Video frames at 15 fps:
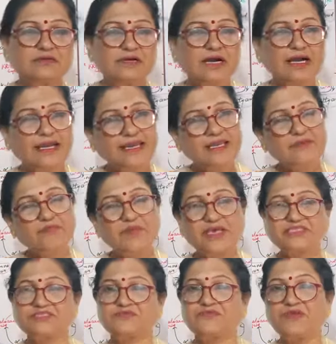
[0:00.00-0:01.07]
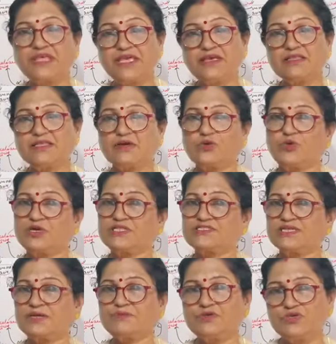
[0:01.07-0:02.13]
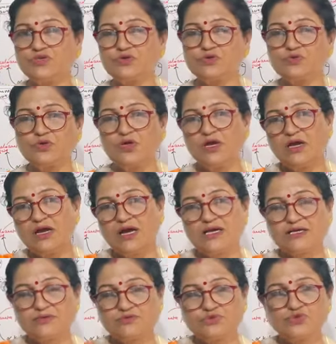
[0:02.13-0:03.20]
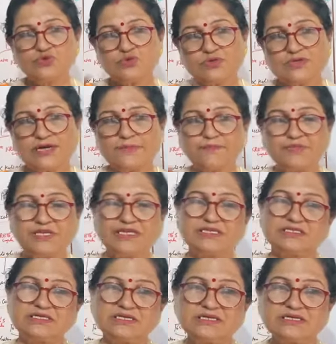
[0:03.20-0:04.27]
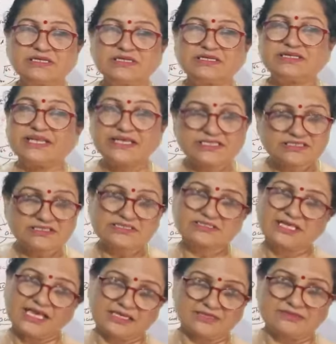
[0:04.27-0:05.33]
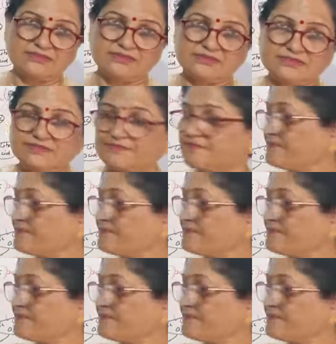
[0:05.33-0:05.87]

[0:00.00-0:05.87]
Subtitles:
again makes free the coenzyme Q to complete the next cycles.